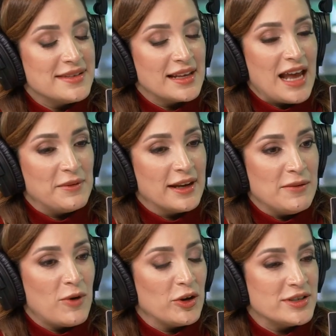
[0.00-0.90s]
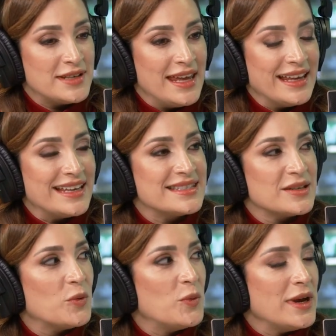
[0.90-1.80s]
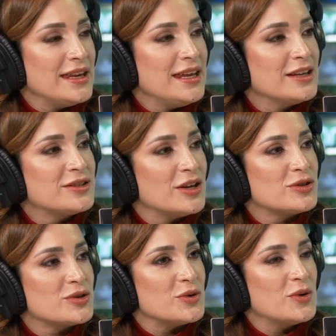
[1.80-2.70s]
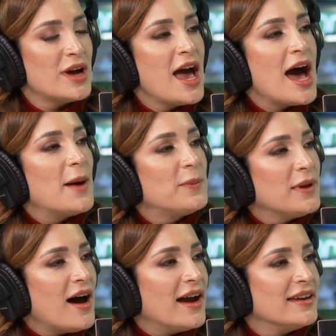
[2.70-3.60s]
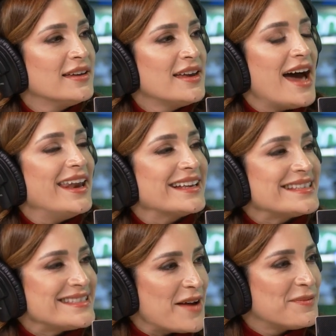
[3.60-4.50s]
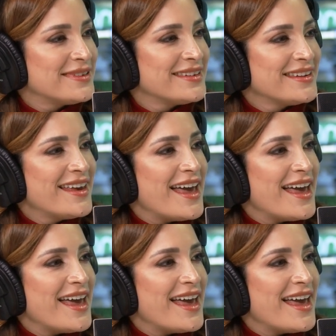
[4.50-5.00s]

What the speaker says: basically, Abdul Karim, what you're saying is we need to apply and accept